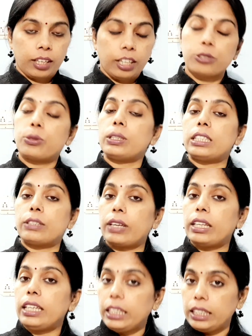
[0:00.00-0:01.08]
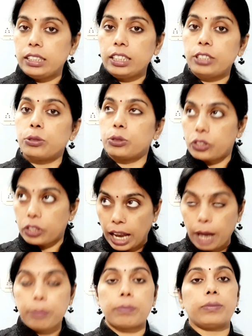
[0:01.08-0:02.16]
So it is very easy to trap
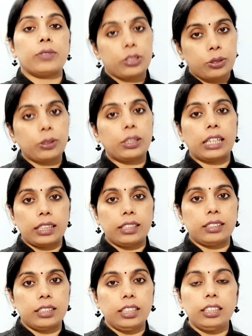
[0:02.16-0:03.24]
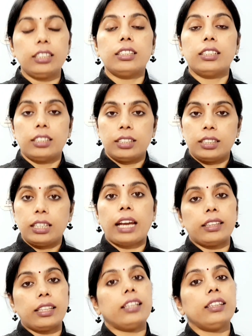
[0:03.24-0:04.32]
solar energy and
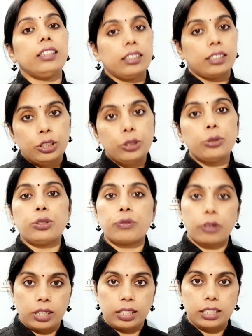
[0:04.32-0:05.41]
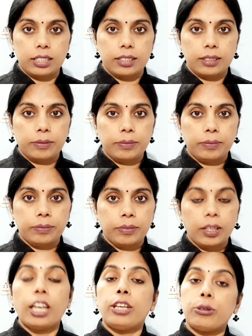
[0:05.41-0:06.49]
then use for us.
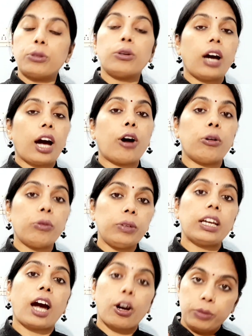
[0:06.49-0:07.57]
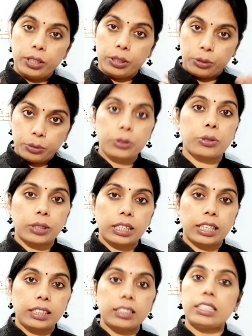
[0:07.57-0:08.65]
You know how we use solar
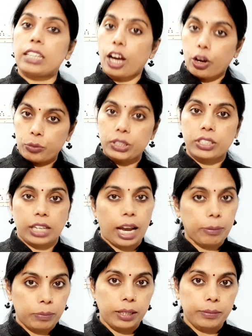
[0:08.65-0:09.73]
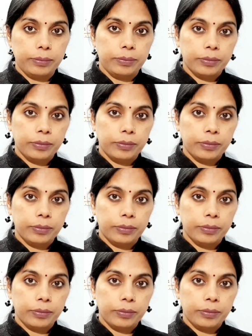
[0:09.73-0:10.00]
energy, how we trap them?